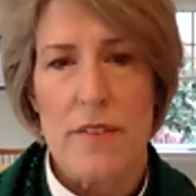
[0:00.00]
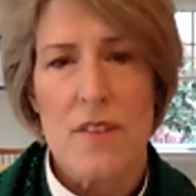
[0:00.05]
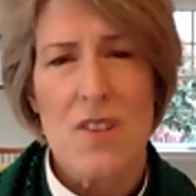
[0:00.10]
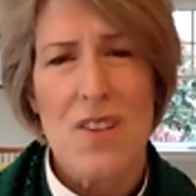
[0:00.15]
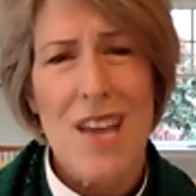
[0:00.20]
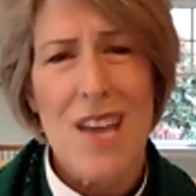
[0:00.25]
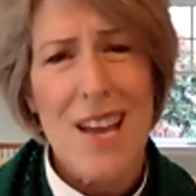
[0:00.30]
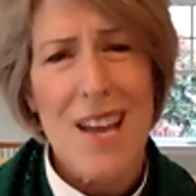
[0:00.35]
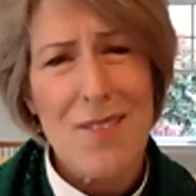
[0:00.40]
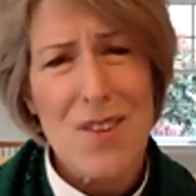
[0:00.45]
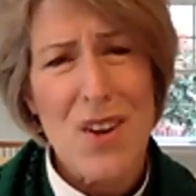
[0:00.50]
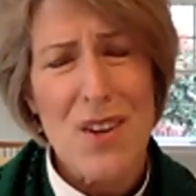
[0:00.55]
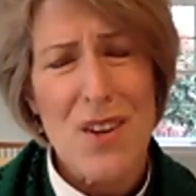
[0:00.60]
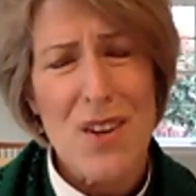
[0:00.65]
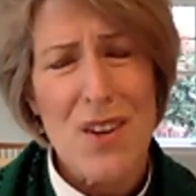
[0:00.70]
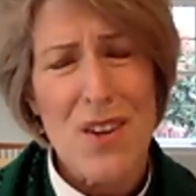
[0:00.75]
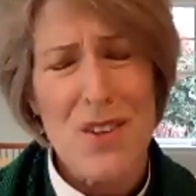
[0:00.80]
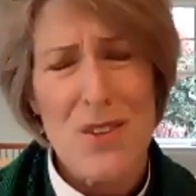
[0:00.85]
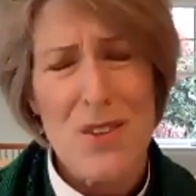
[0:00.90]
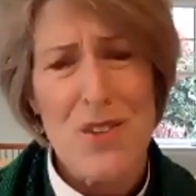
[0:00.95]
And you have to
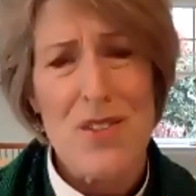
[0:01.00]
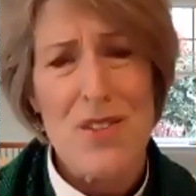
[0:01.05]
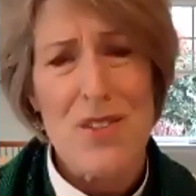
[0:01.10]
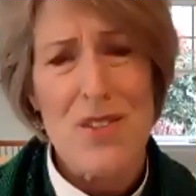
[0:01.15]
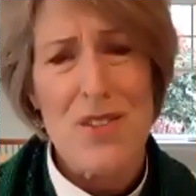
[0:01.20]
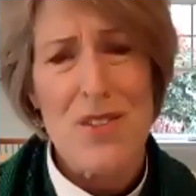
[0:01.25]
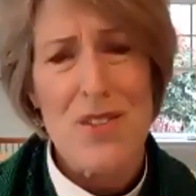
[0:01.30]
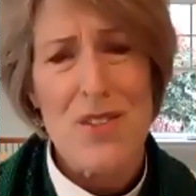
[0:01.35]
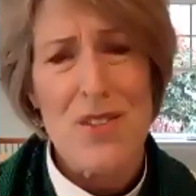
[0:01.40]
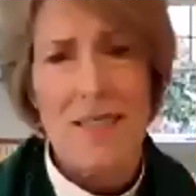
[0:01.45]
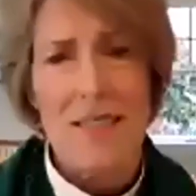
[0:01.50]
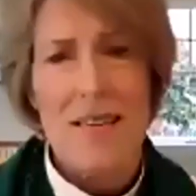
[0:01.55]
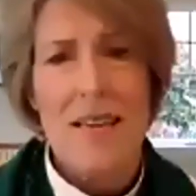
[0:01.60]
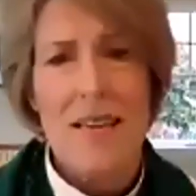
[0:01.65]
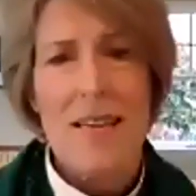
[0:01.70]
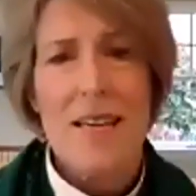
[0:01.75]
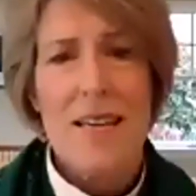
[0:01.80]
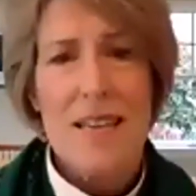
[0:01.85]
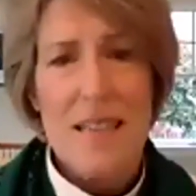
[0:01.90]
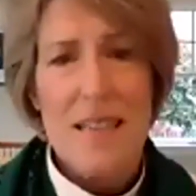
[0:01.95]
understand,
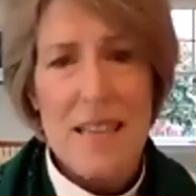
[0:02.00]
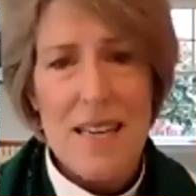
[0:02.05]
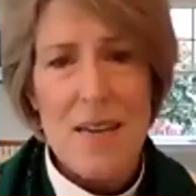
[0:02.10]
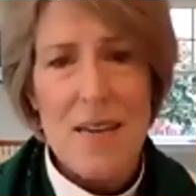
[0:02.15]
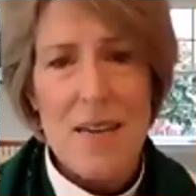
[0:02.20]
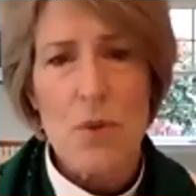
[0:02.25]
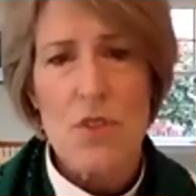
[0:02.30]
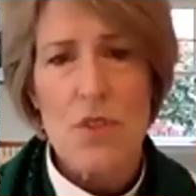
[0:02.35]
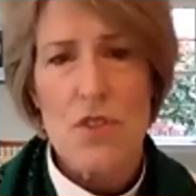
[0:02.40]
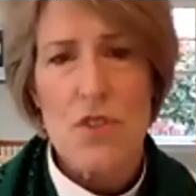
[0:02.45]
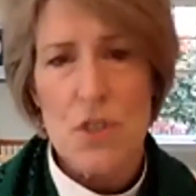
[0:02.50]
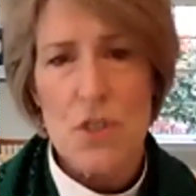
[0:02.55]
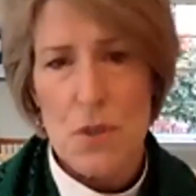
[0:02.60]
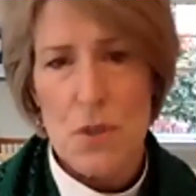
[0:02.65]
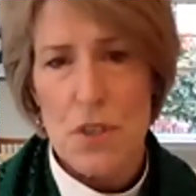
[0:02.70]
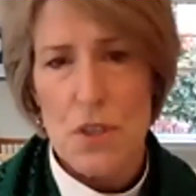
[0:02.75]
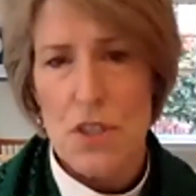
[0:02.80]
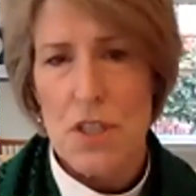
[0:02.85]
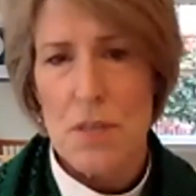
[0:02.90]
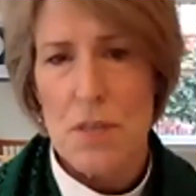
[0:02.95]
he was
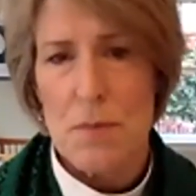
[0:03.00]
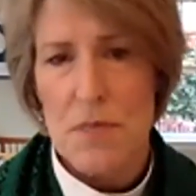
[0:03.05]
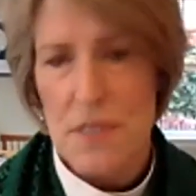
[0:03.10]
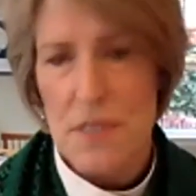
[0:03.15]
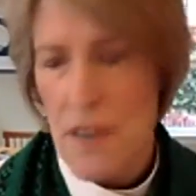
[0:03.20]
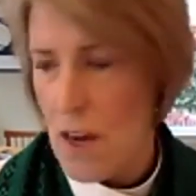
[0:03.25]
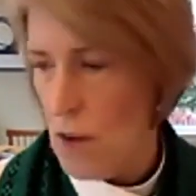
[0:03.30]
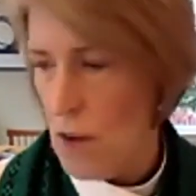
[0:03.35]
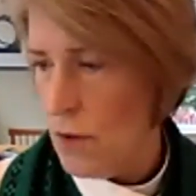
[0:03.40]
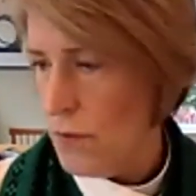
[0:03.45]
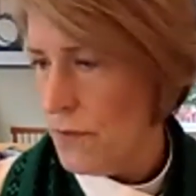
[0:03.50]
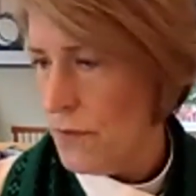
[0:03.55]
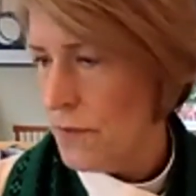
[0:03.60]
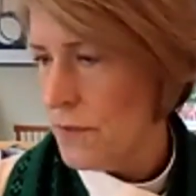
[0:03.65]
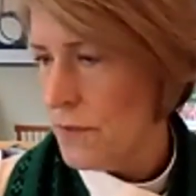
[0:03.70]
Jewish himself.